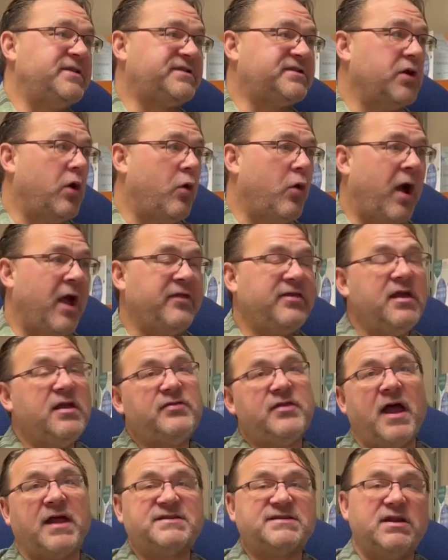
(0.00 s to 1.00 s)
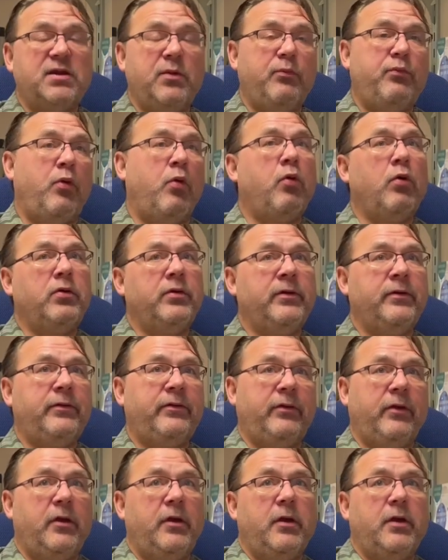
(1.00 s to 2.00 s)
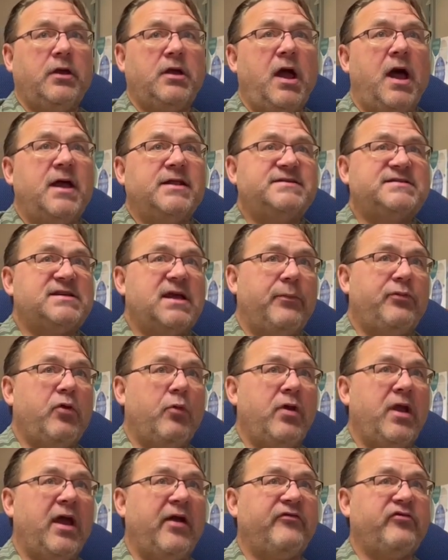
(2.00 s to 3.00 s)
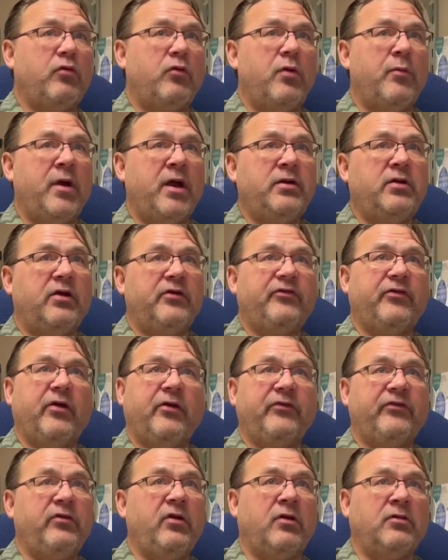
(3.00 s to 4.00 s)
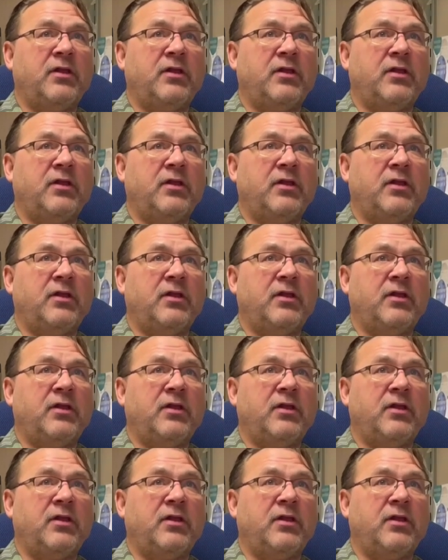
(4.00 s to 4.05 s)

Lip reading: So I think that's an important concept that we have to remind ourselves.